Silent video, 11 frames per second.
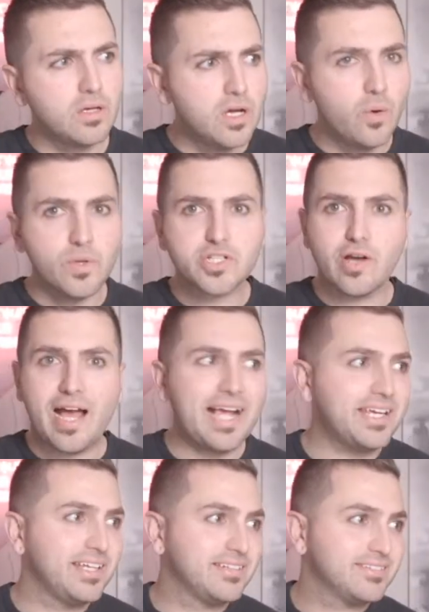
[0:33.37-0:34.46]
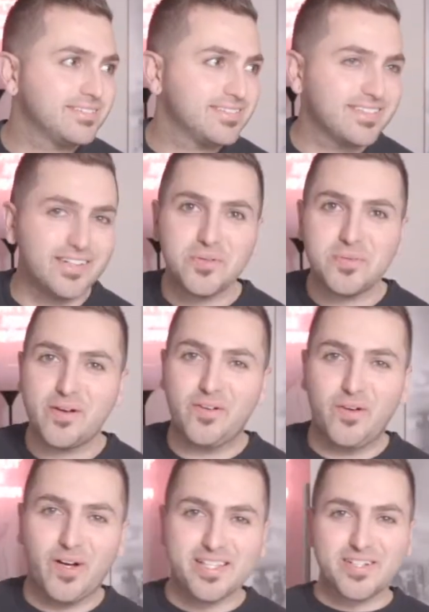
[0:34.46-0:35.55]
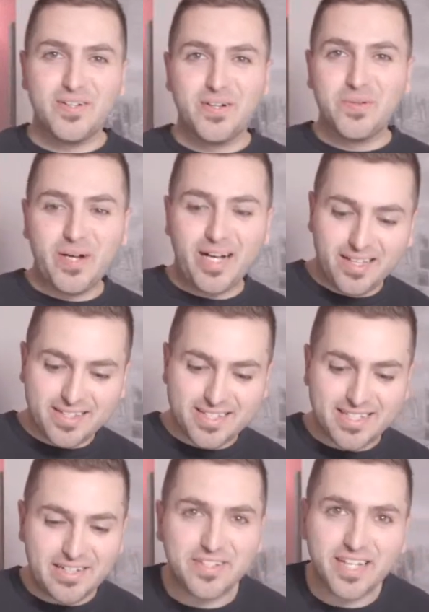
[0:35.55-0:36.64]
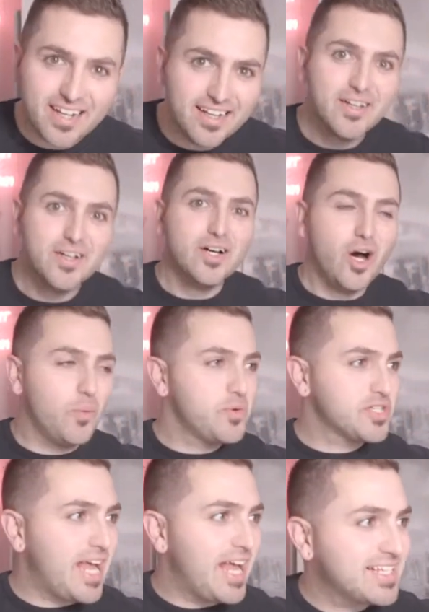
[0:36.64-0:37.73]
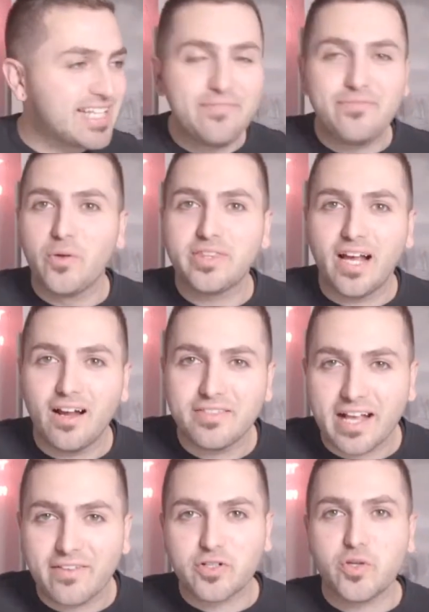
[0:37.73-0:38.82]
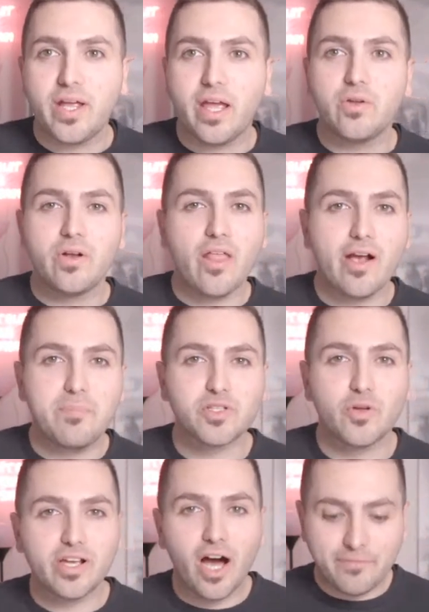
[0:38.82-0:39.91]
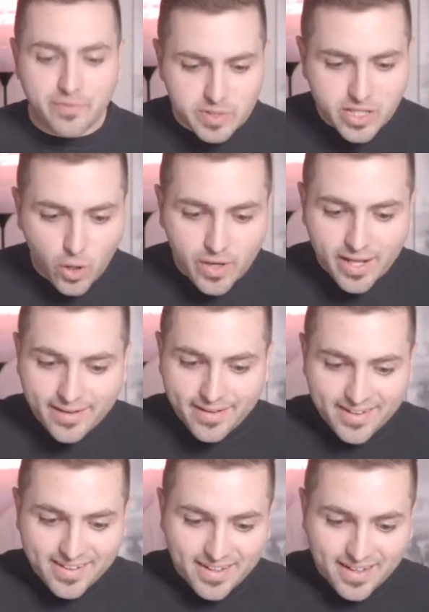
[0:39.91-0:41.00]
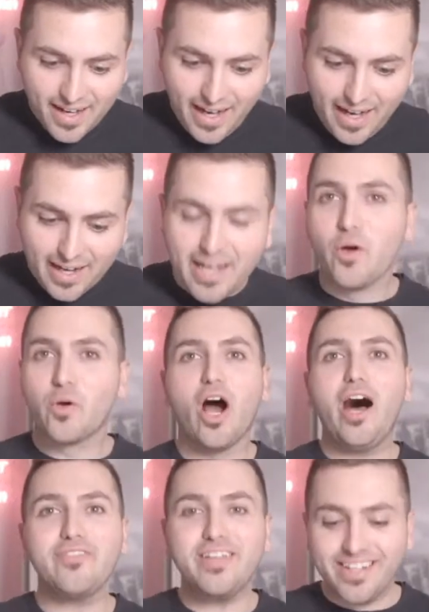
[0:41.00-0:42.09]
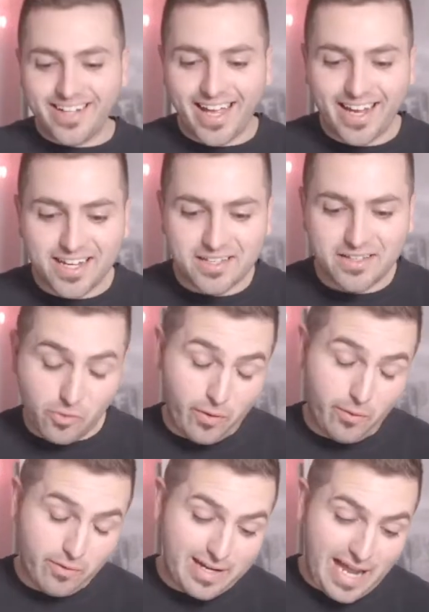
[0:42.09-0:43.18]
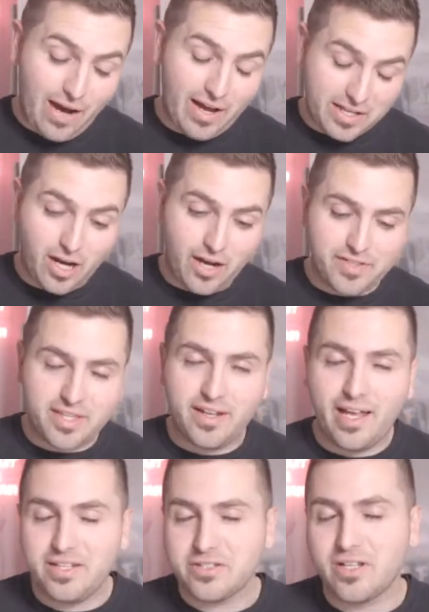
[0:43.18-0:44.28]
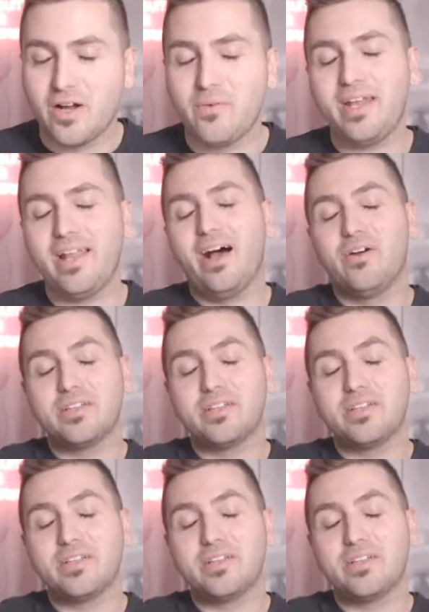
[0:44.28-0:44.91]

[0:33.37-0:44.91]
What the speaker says: What's cracking? Hope everyone's doing well this evening. Hope you're staying safe out there. Thanks for tuning in to another episode of Coffee with Cody. I got no coffee today. Right now, I had coffee today, just not right now.